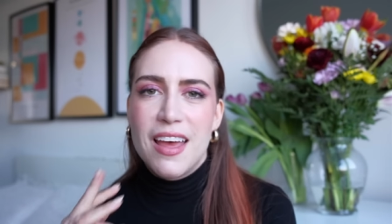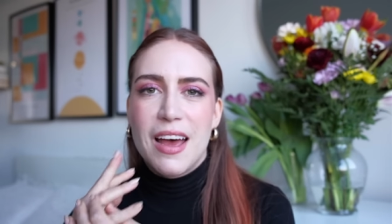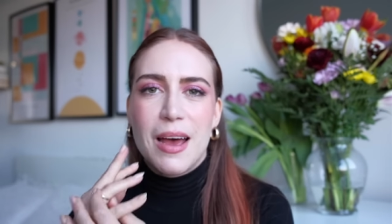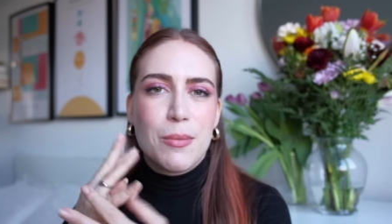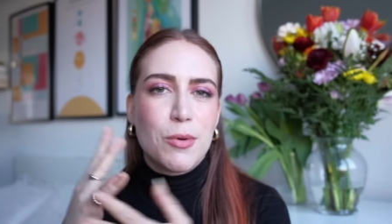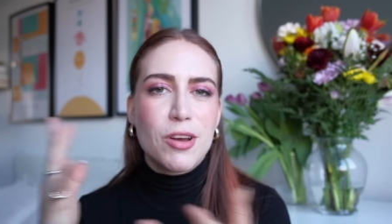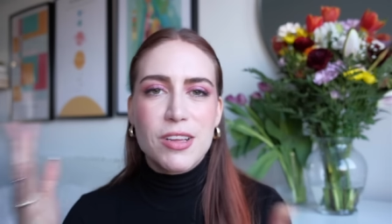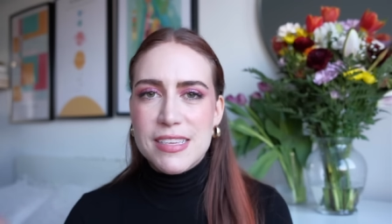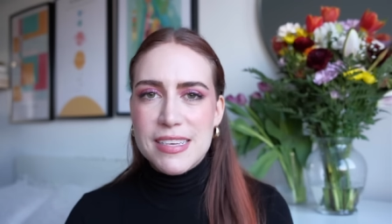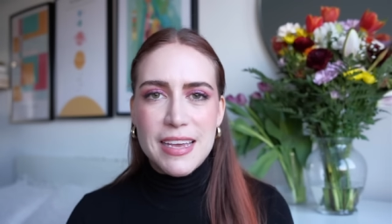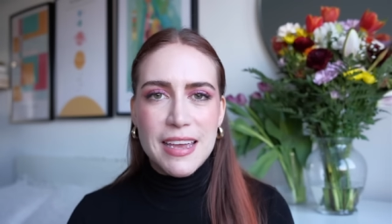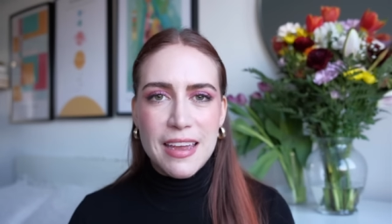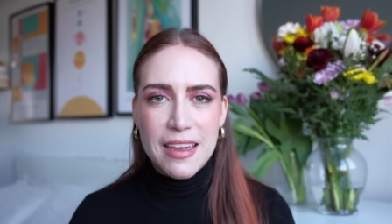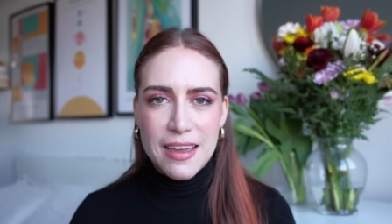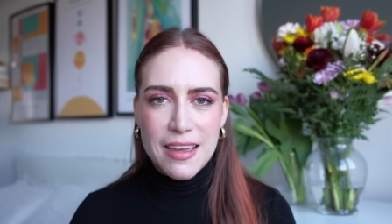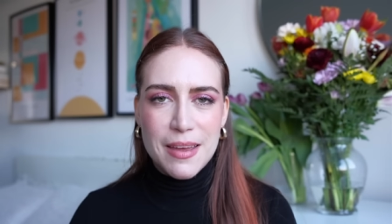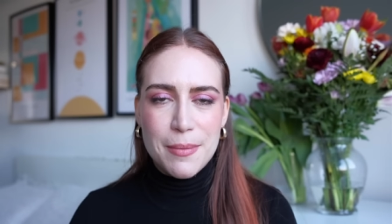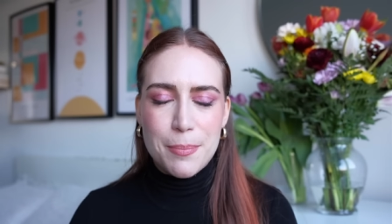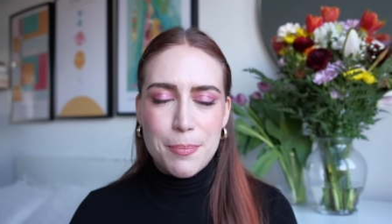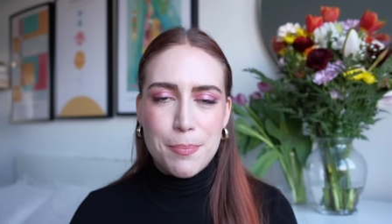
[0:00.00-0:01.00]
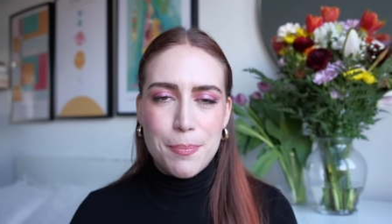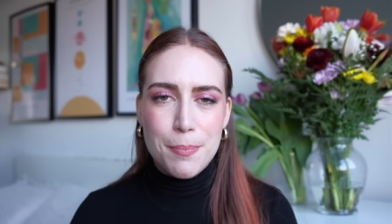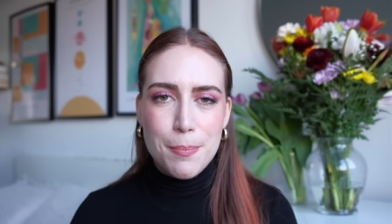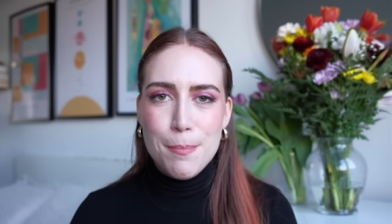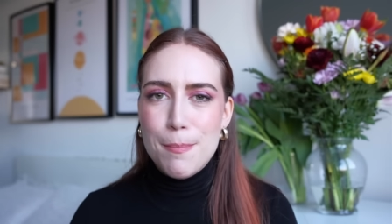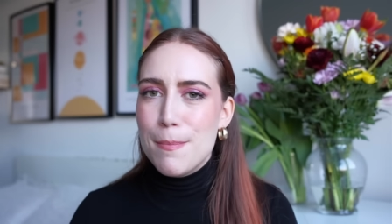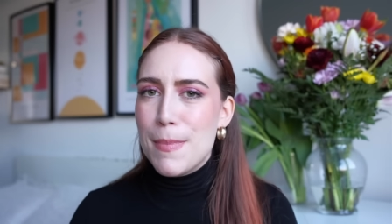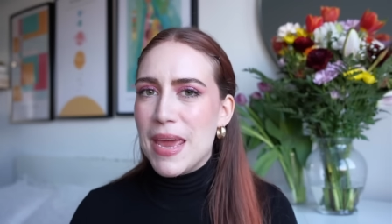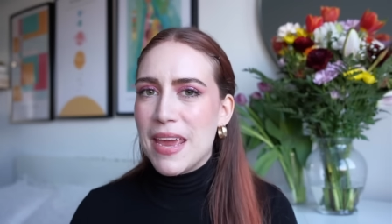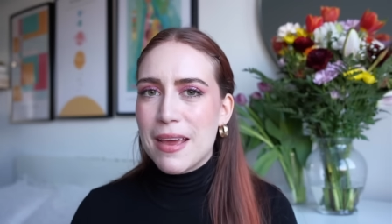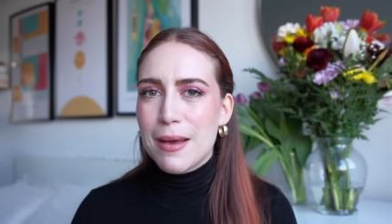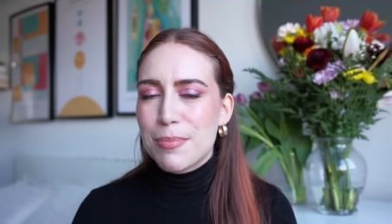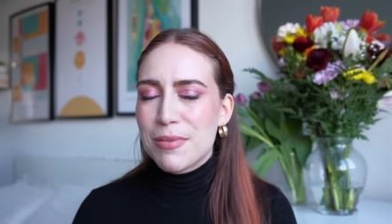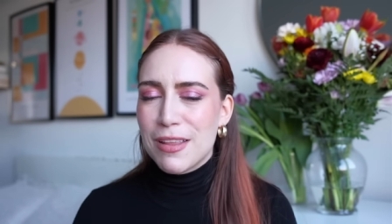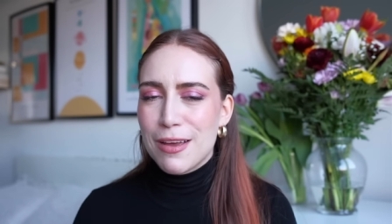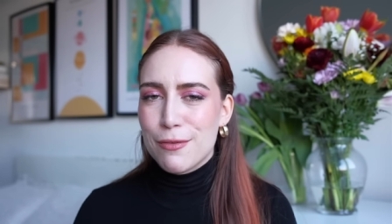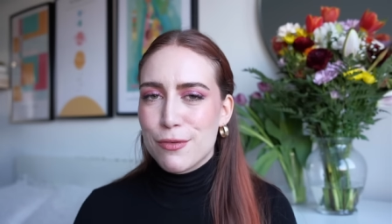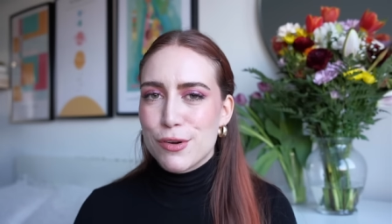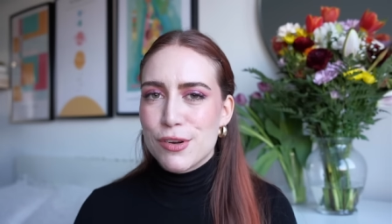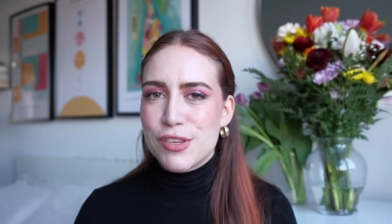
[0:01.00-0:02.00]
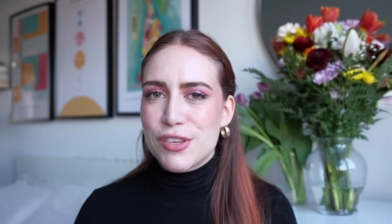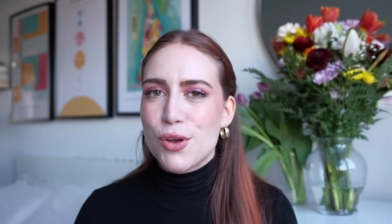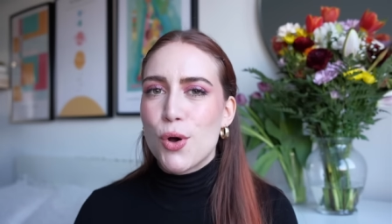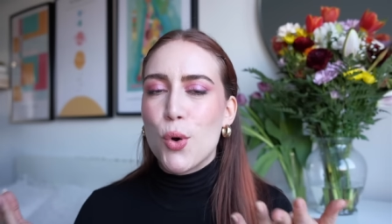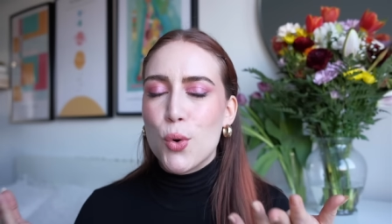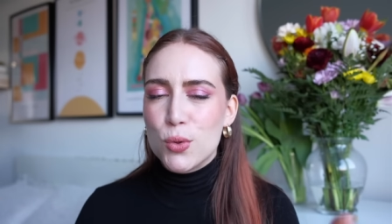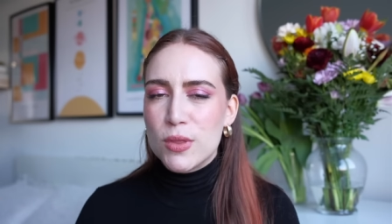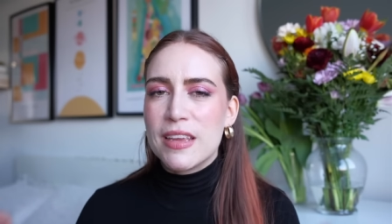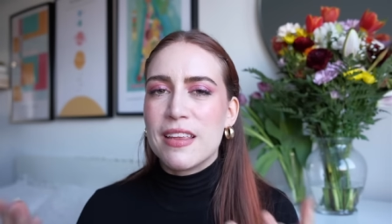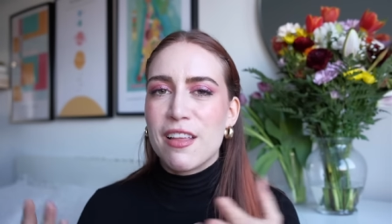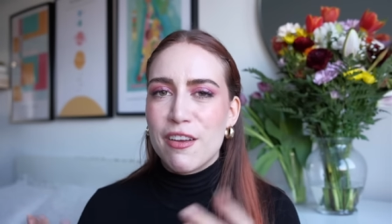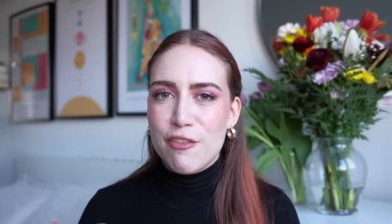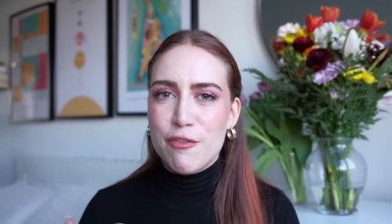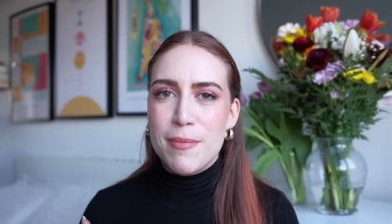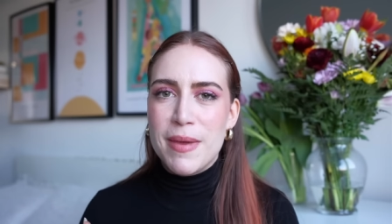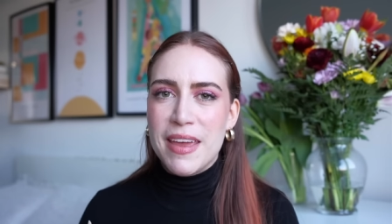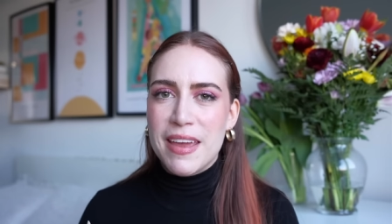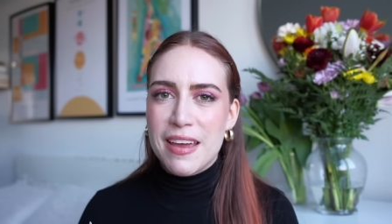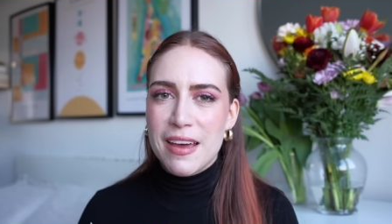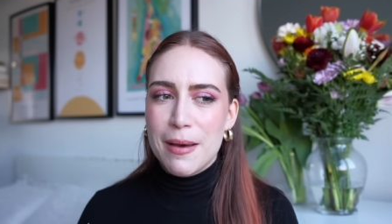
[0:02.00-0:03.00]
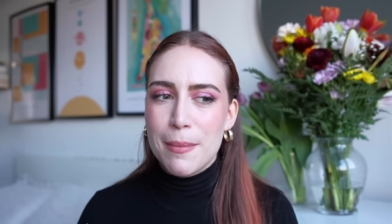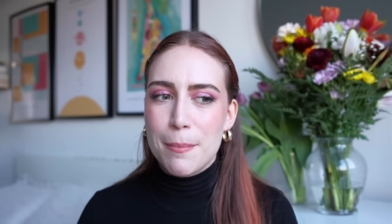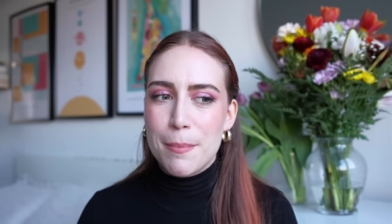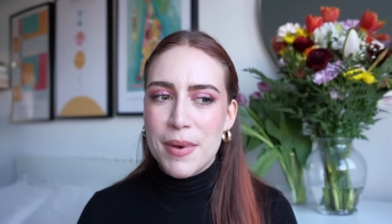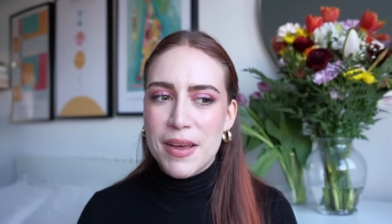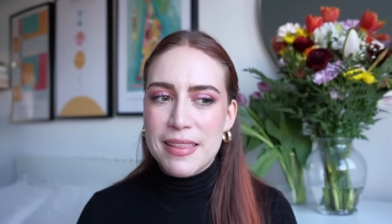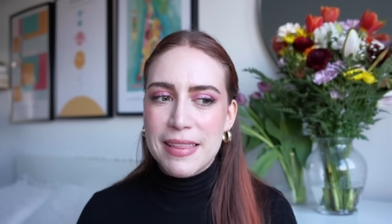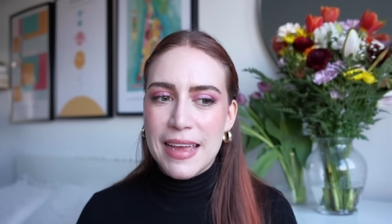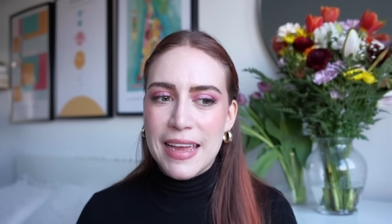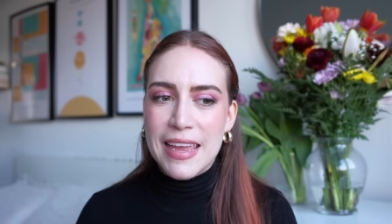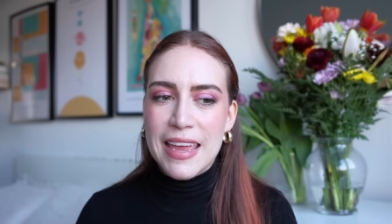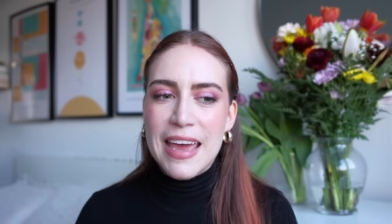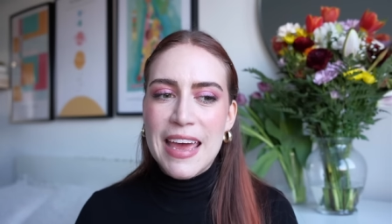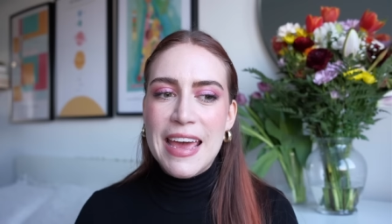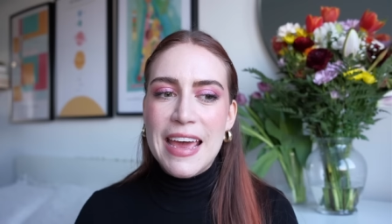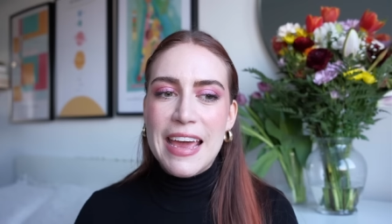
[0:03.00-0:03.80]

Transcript: I'm not saying makeup lovers only love makeup, but like